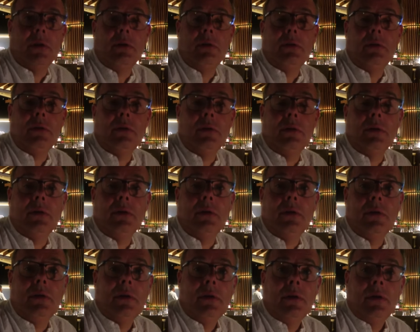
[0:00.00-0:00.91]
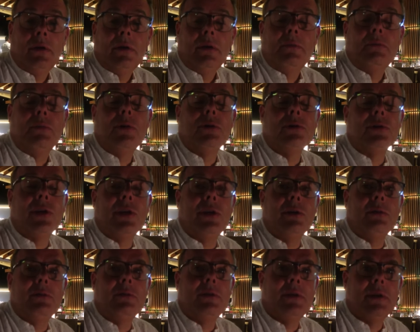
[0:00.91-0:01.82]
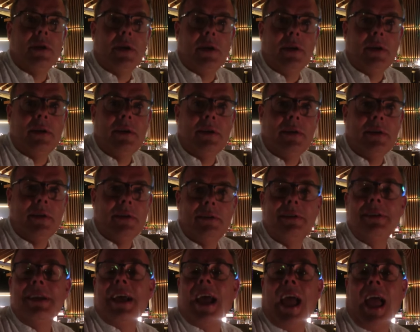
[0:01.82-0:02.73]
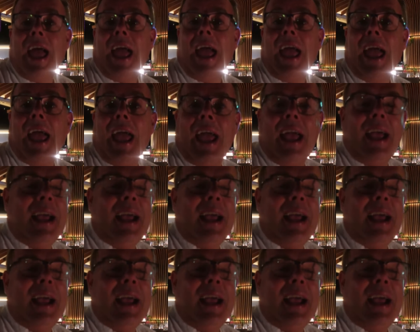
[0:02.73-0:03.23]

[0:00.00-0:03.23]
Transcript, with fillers: Blanc de Neil. Blanc de Blanc is champagne, you Wally.